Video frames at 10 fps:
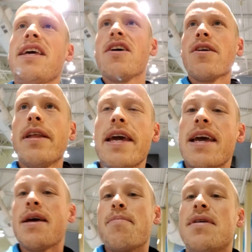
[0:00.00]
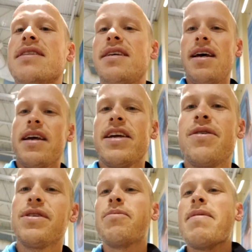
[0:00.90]
Early, but you
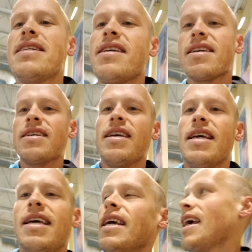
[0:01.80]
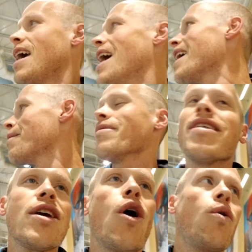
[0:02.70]
know what's amazing? I am
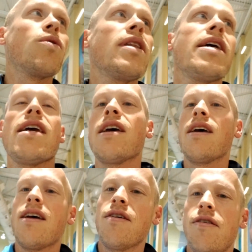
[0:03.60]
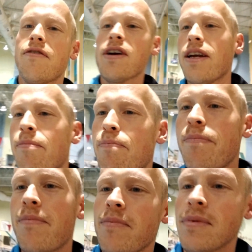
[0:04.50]
the only freaking
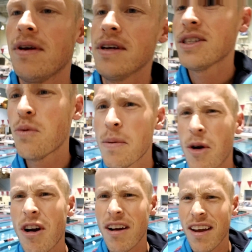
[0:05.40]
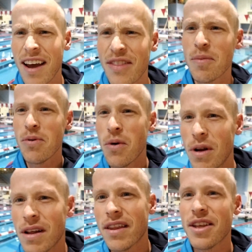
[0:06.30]
swimmer at the pool
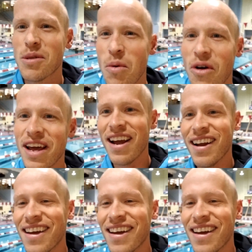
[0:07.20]
this morning.